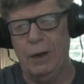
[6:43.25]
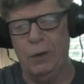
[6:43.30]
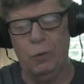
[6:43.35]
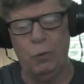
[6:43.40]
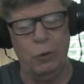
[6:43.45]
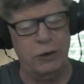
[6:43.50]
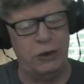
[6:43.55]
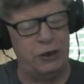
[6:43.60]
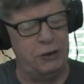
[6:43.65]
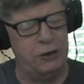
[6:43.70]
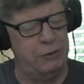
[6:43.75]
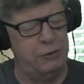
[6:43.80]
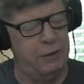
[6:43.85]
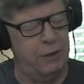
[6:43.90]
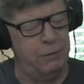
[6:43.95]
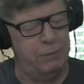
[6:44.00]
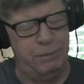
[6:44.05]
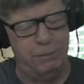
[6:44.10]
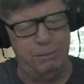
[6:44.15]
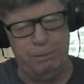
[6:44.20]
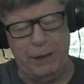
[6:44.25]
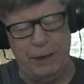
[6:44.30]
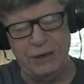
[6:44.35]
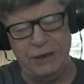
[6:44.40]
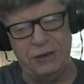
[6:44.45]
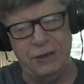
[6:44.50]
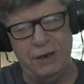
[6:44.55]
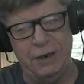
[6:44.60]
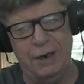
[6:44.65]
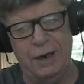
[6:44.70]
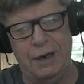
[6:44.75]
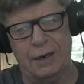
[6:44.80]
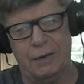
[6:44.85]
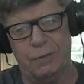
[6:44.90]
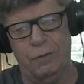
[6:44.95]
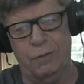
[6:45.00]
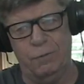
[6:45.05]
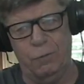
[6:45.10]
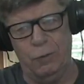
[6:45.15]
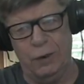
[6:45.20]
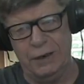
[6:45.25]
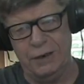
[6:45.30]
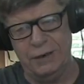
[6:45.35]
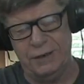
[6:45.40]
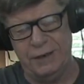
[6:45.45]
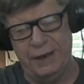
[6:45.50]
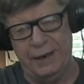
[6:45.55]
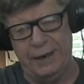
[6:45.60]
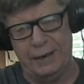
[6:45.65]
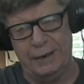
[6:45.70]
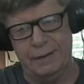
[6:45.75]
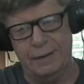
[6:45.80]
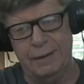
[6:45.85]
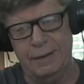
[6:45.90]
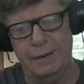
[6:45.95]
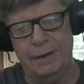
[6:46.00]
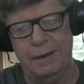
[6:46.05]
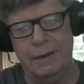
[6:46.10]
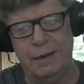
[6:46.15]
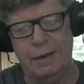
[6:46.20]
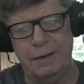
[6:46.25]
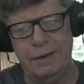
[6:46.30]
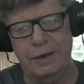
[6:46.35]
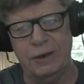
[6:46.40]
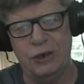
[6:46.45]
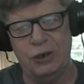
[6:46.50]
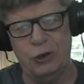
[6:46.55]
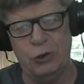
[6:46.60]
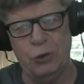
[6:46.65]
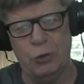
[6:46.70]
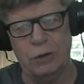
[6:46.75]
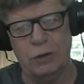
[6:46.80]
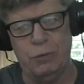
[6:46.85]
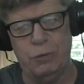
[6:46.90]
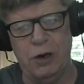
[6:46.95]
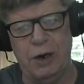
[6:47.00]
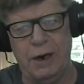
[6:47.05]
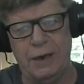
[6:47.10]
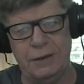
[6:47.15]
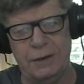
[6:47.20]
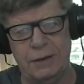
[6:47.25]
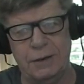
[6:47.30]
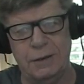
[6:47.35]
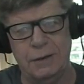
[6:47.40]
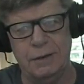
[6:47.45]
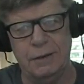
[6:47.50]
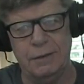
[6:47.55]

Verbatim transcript: wishing the best of luck with Windows 10. This is George Price.